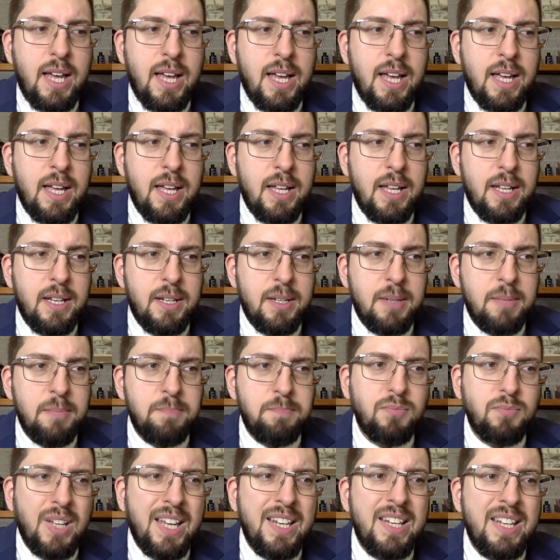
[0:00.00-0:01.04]
And
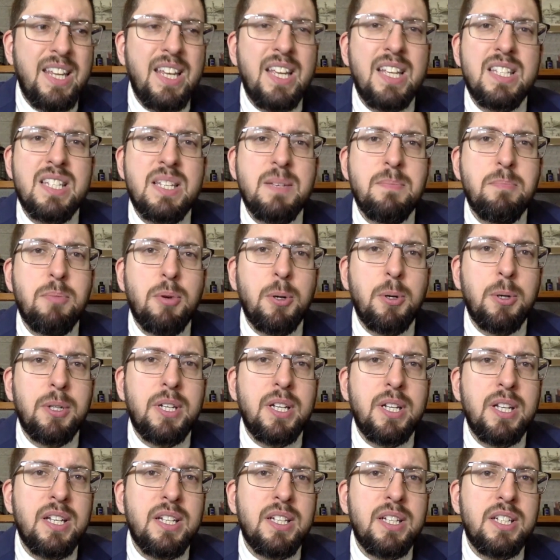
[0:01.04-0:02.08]
I think it's
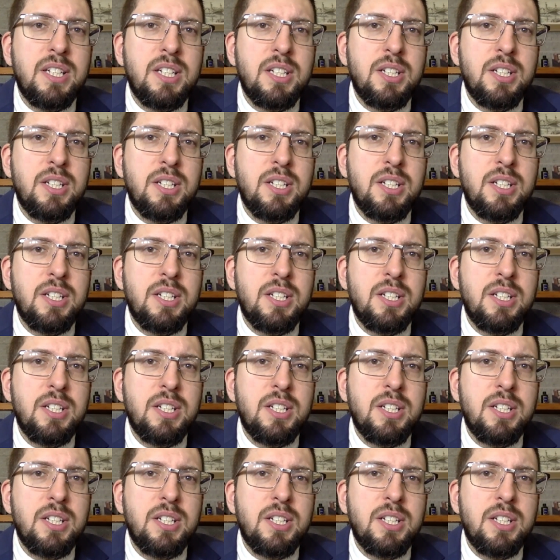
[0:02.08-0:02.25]
important,